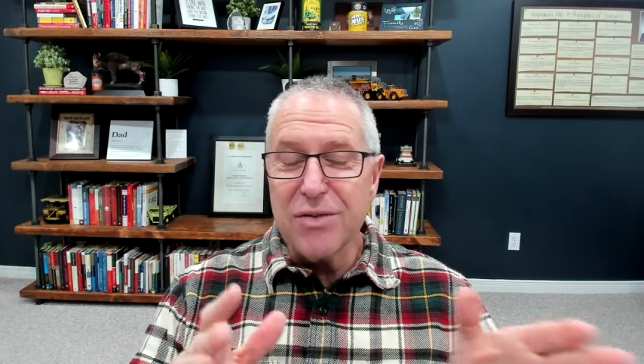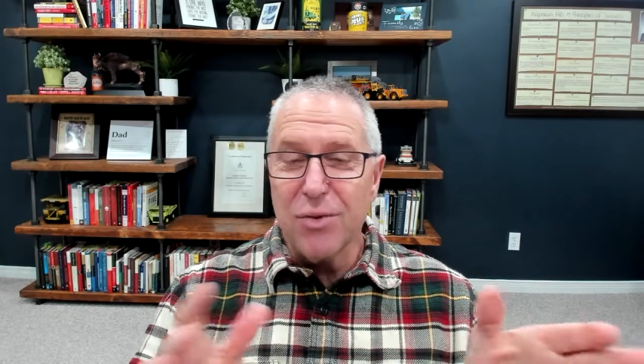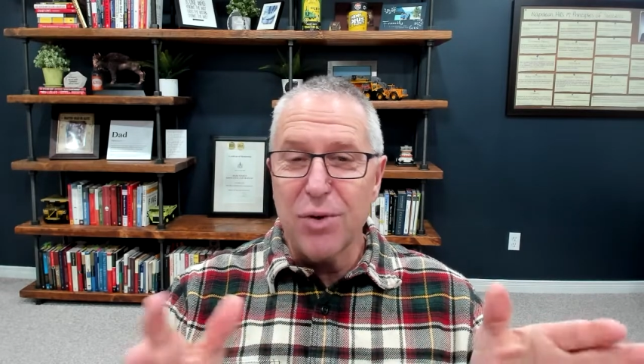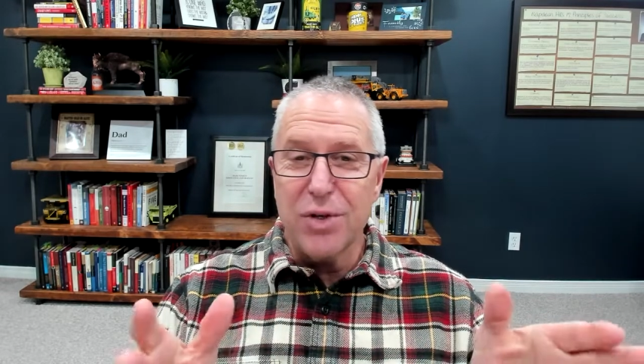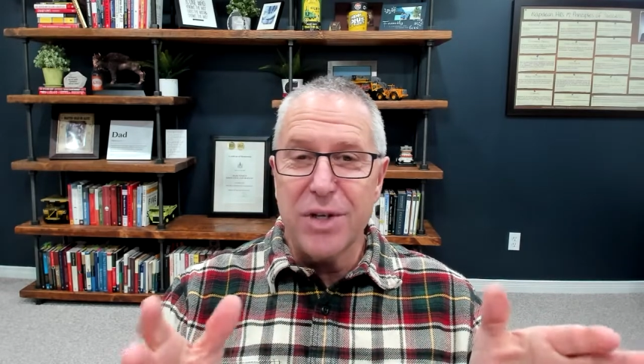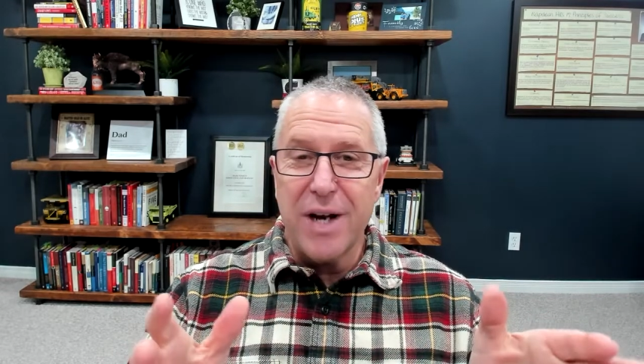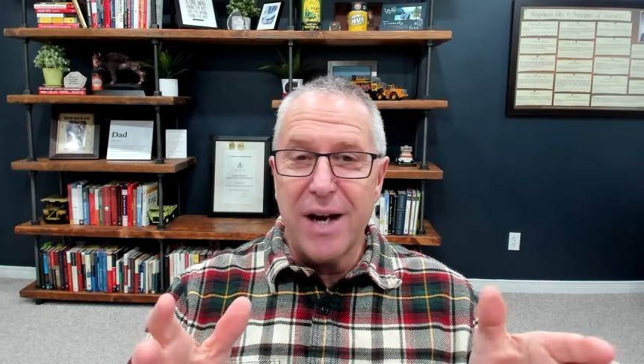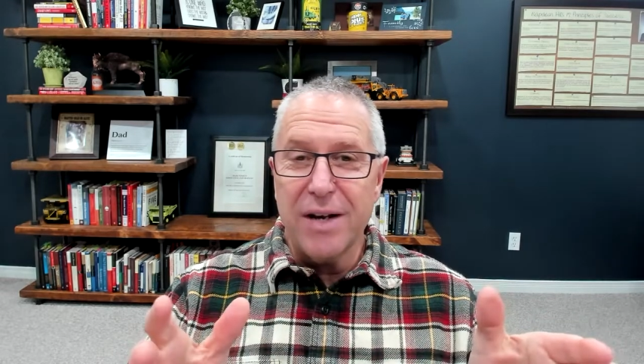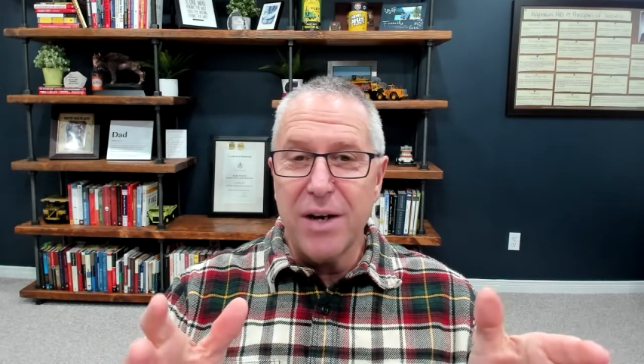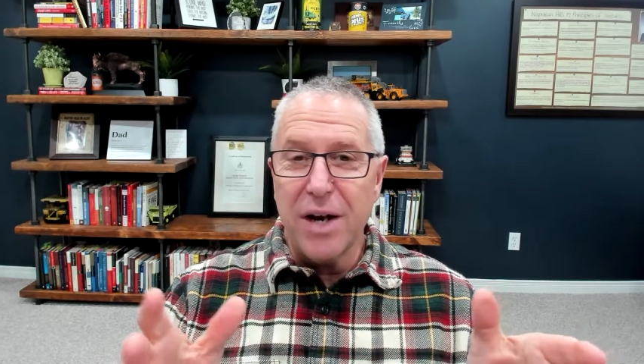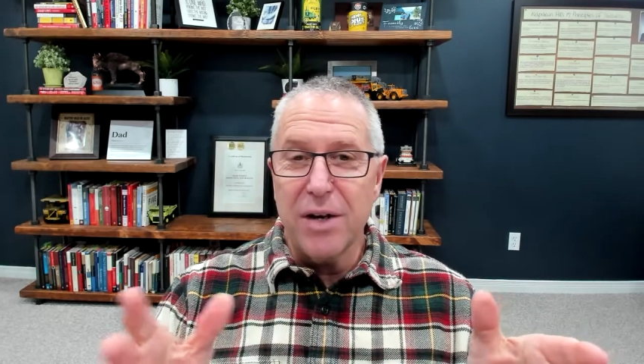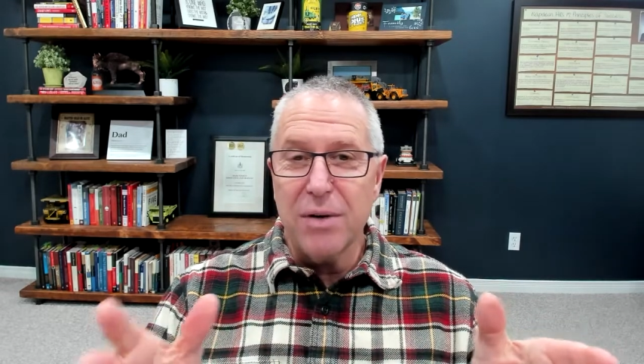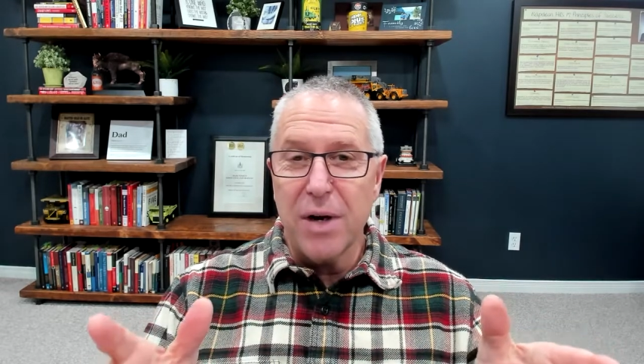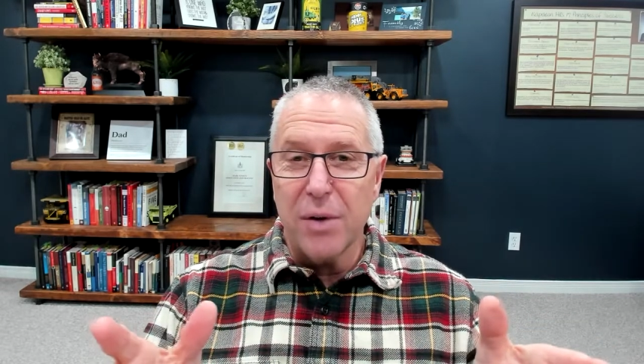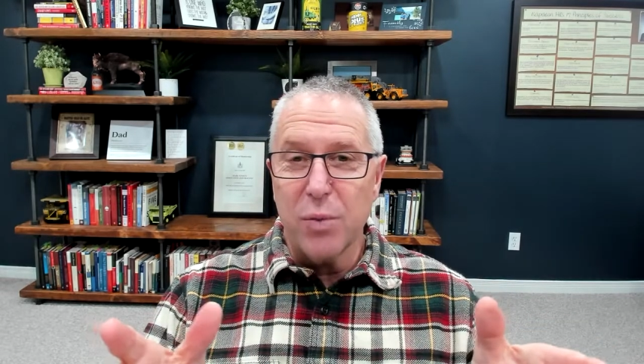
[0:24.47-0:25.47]
of course, I
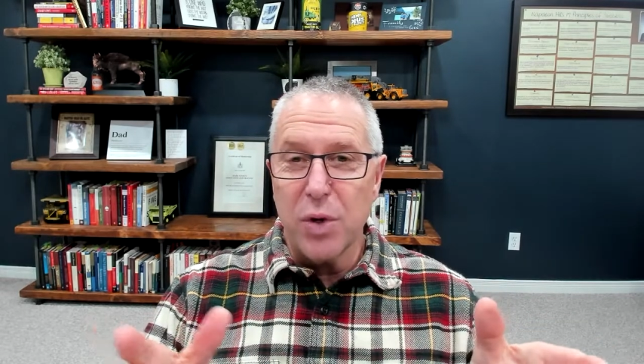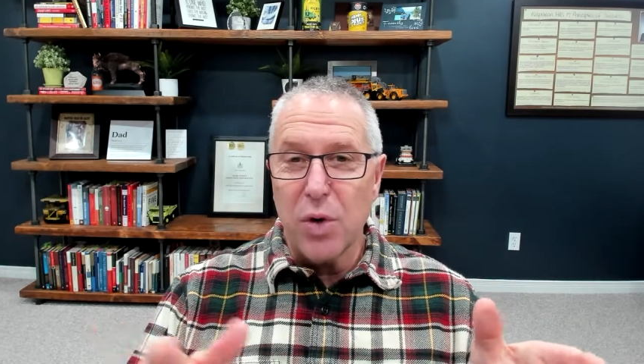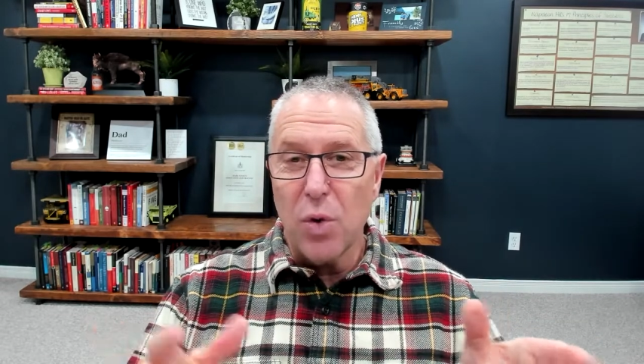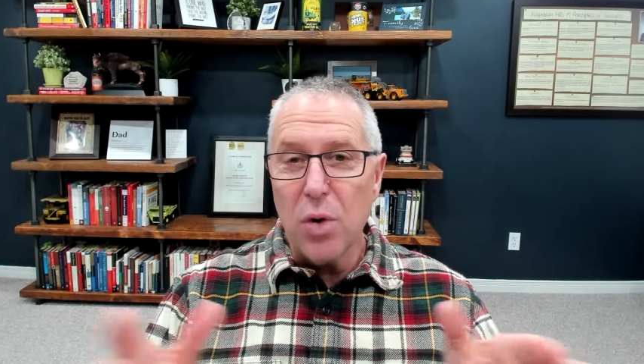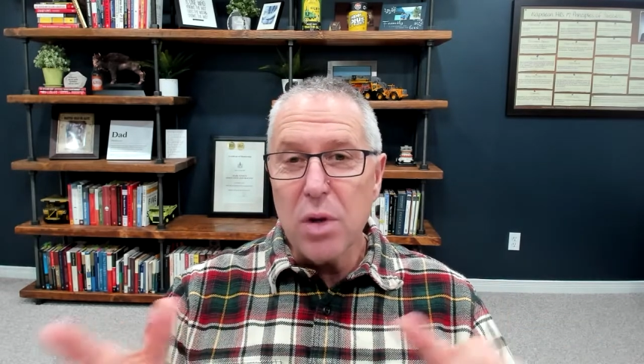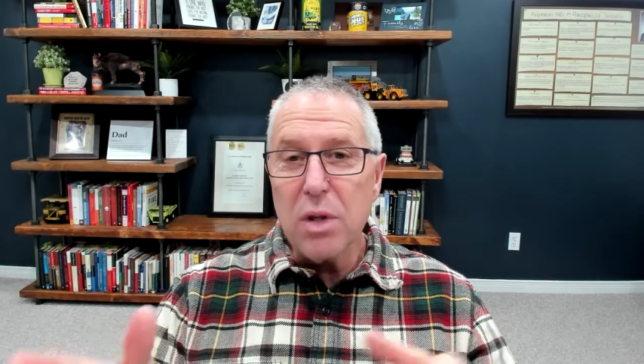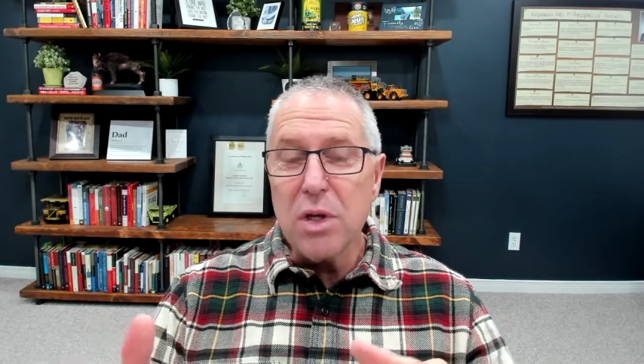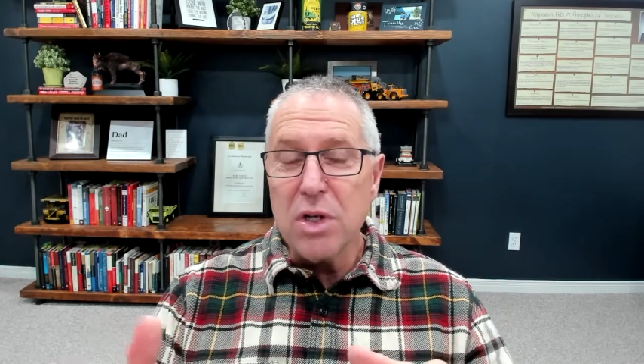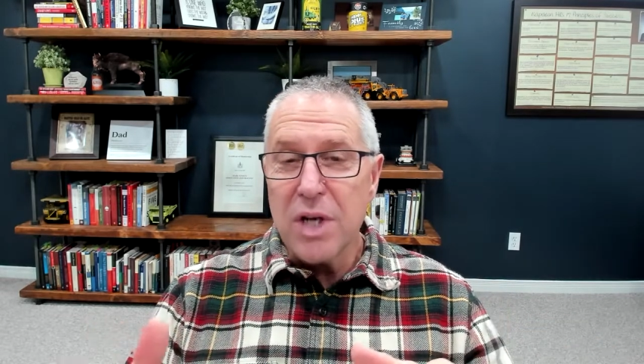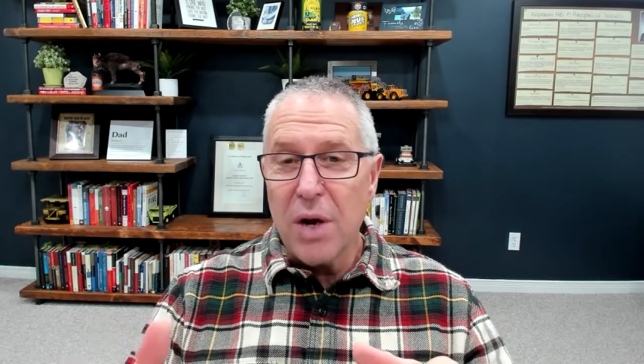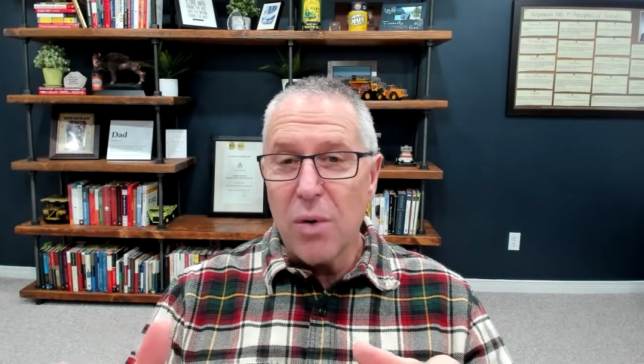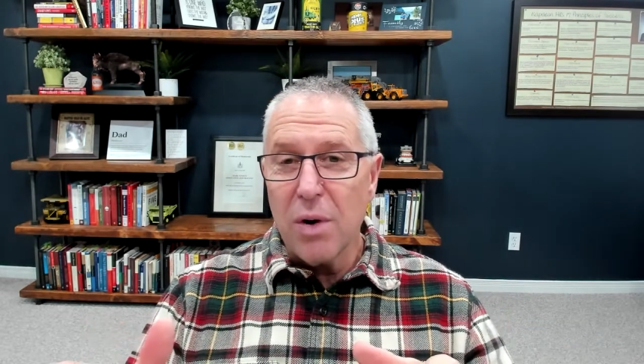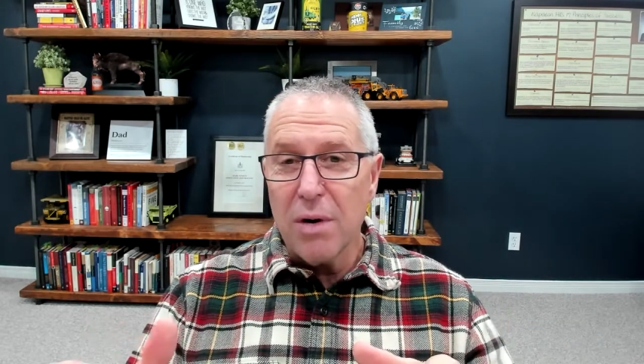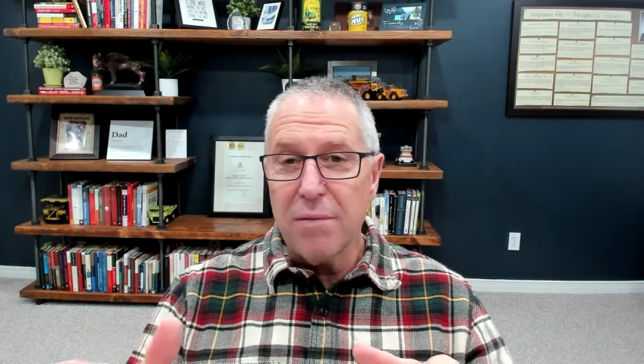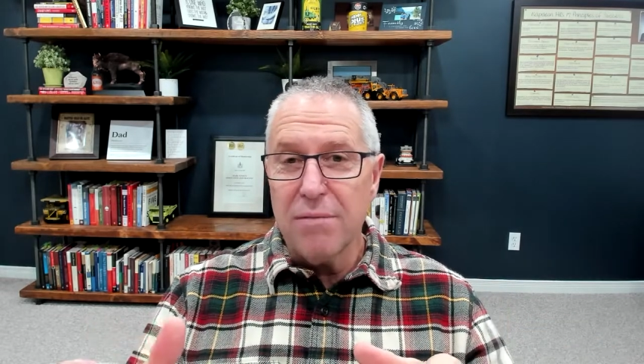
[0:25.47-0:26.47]
record these
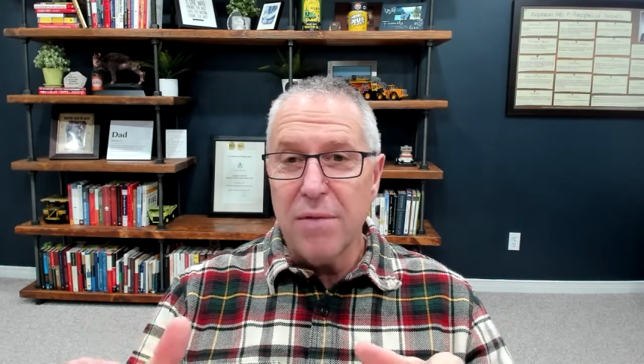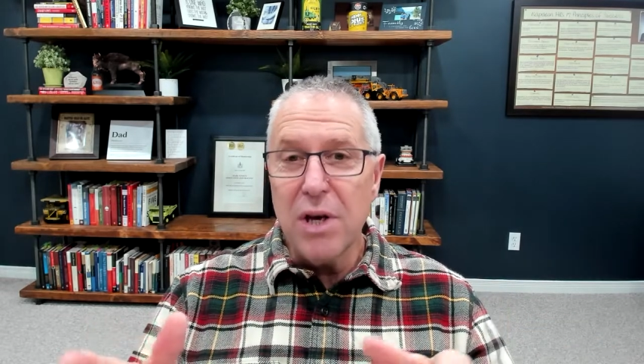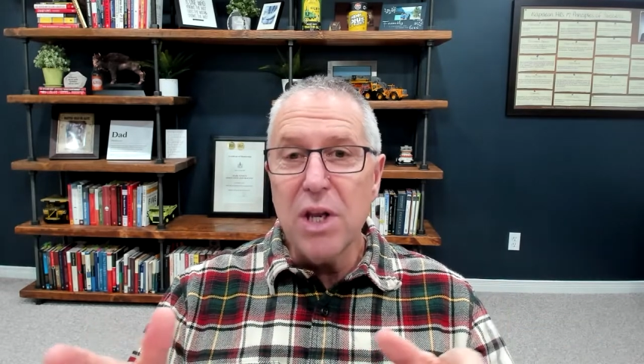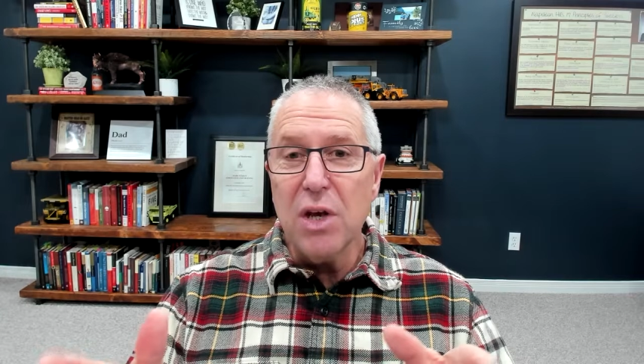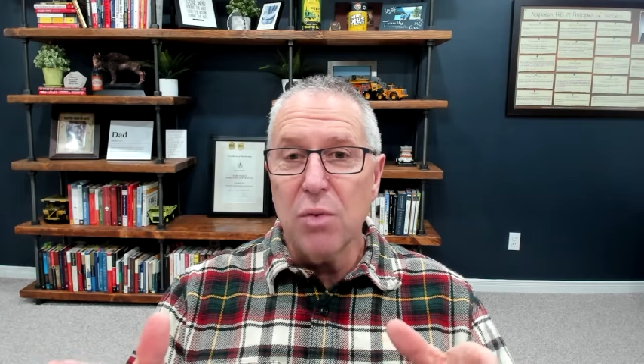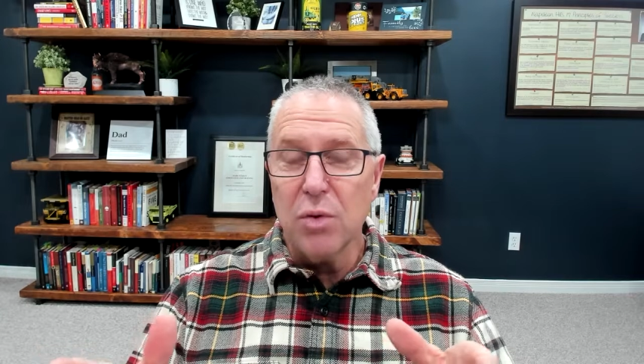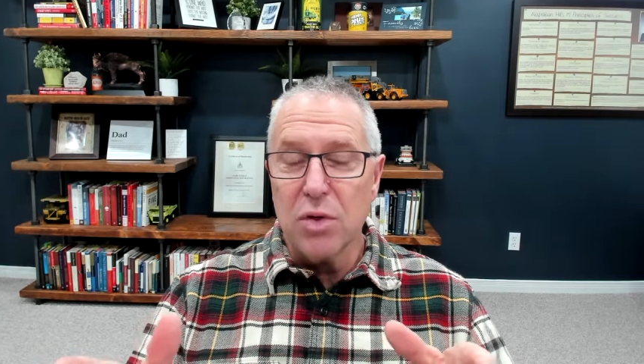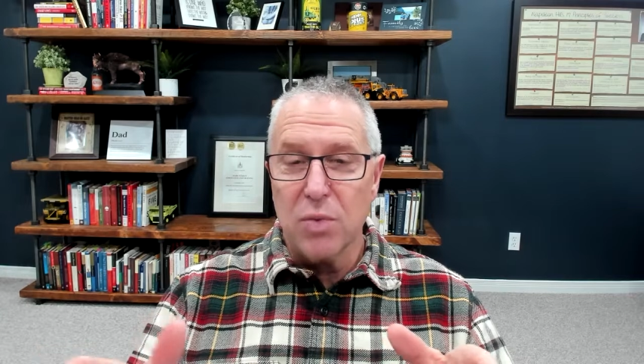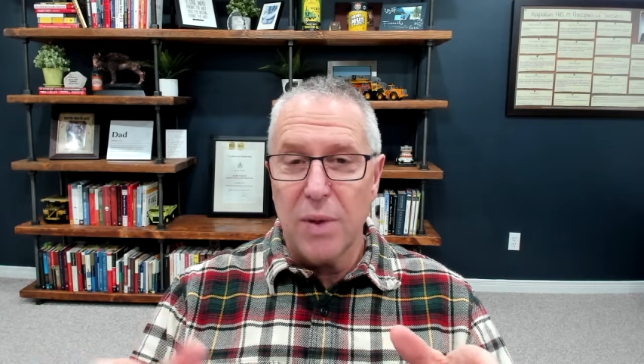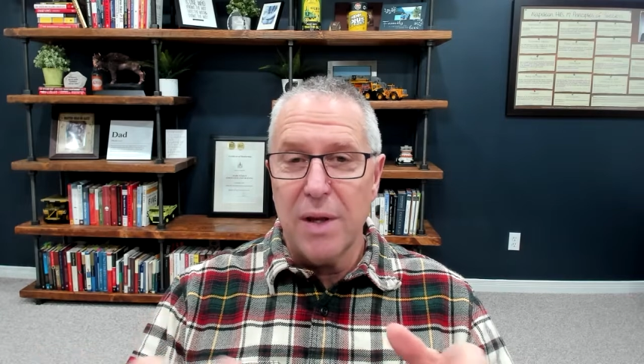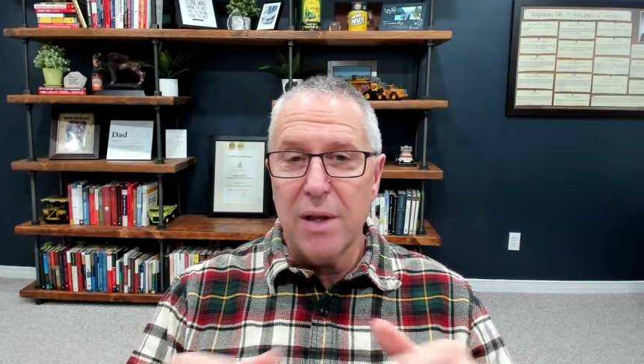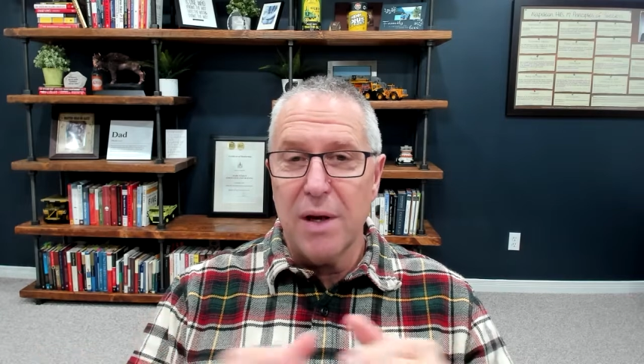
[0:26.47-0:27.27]
now on video as well,